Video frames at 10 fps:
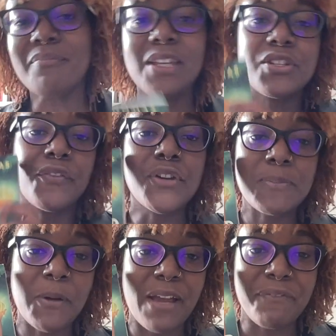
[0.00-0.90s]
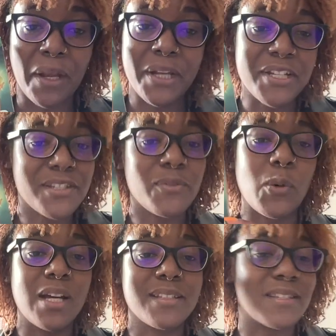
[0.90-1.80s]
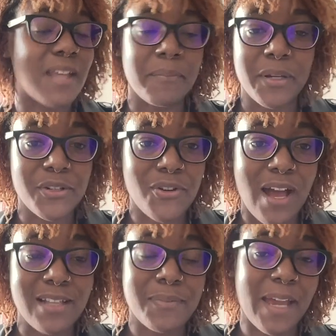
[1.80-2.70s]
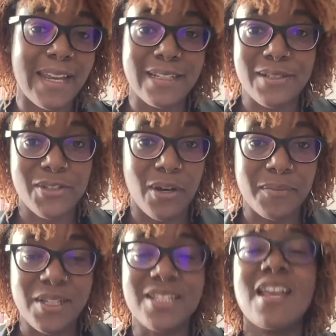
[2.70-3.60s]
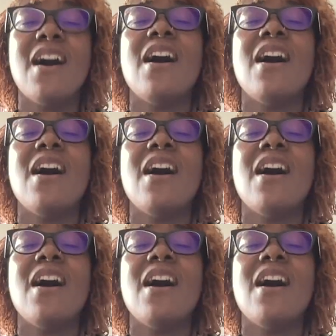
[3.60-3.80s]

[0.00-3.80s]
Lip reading: So first book I finished was The Sunbearer Trials by Aidan Thomas.